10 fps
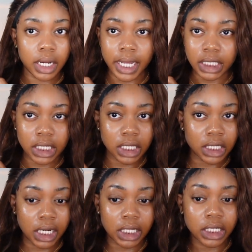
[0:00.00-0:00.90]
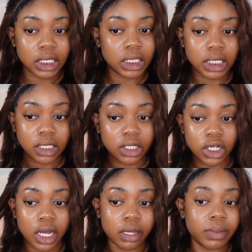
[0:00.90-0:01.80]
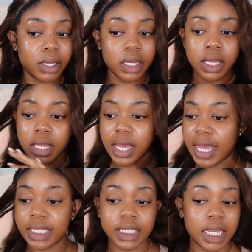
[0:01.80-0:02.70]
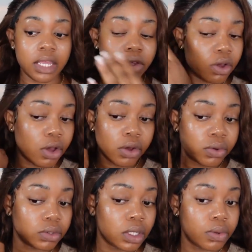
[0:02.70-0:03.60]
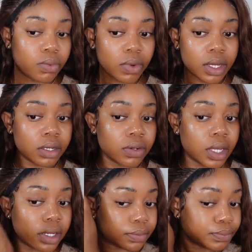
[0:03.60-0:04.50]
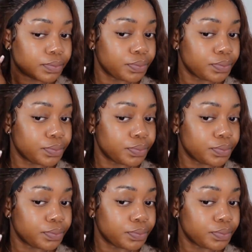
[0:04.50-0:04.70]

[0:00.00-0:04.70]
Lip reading: $19. Does the job as any old one, okay?